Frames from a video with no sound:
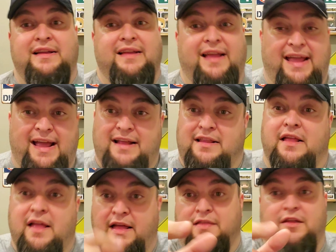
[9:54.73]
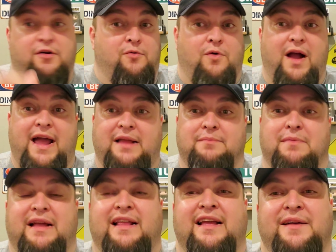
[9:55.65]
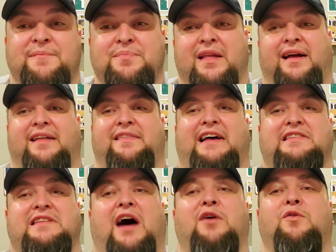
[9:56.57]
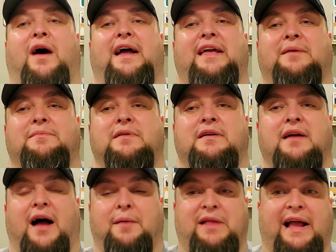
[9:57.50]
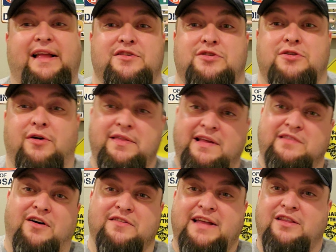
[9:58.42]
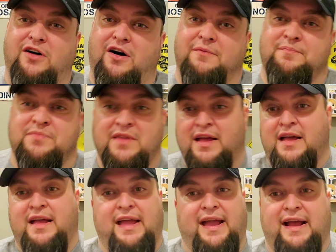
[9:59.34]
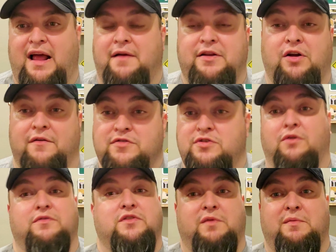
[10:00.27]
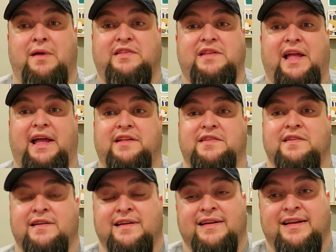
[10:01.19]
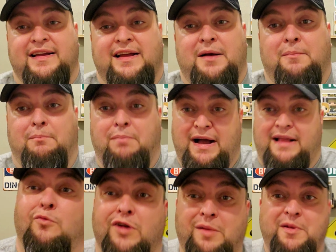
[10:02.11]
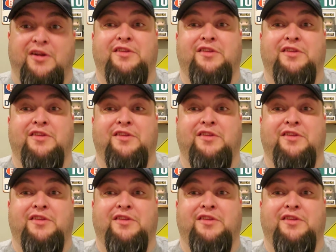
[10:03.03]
and they're right. But that's not who I am. I mean, I can show you these all day long. And I've shown so many of my snakes, but what I'm here to